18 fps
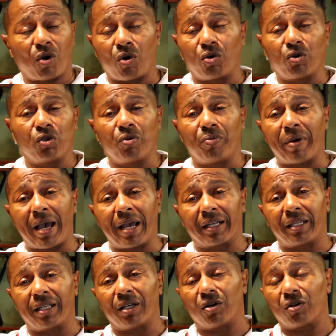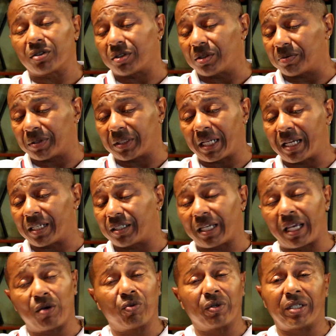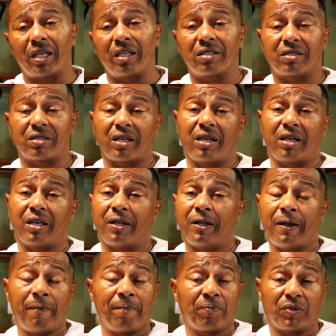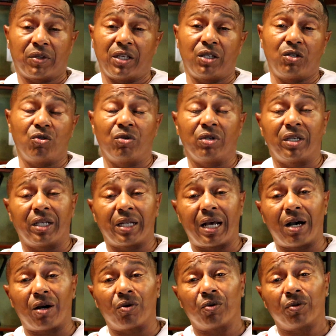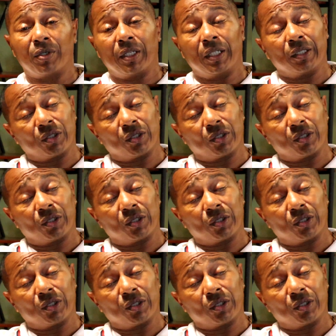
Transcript: hold you back there or substantiate what they're saying, then you can get out.